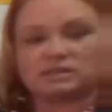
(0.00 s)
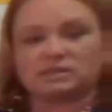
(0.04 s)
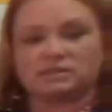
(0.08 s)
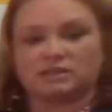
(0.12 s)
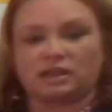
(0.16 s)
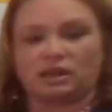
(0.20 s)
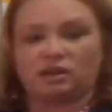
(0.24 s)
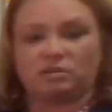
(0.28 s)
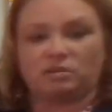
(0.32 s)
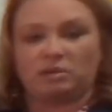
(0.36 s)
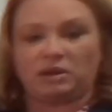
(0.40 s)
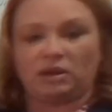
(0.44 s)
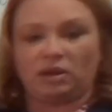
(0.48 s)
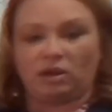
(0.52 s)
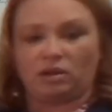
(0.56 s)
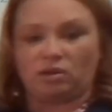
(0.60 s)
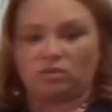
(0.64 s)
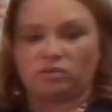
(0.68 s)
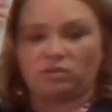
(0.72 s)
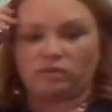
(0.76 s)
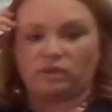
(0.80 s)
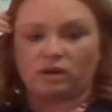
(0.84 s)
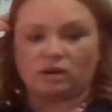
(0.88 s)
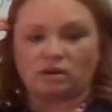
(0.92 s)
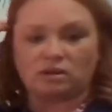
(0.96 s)
going to be
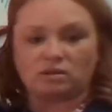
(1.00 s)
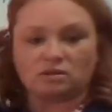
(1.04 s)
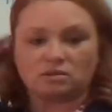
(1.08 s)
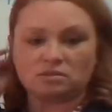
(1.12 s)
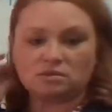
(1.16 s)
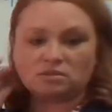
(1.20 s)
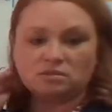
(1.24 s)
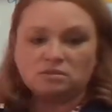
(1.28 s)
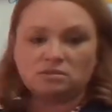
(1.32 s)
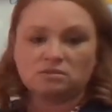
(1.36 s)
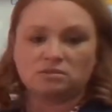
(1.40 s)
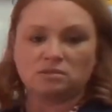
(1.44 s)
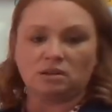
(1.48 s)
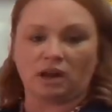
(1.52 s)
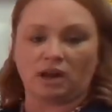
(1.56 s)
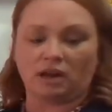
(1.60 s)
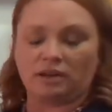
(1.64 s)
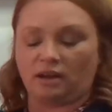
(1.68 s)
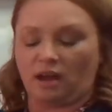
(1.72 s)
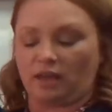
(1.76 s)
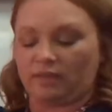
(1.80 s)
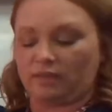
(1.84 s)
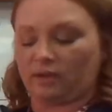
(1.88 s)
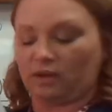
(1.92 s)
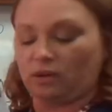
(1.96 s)
over
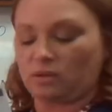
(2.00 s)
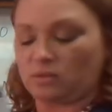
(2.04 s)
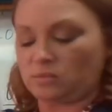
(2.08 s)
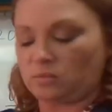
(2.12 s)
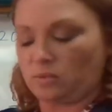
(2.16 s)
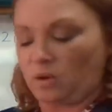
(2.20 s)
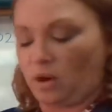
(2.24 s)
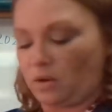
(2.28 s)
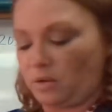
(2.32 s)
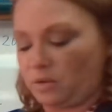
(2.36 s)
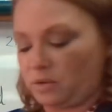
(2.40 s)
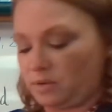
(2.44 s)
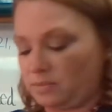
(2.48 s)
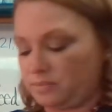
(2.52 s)
another road.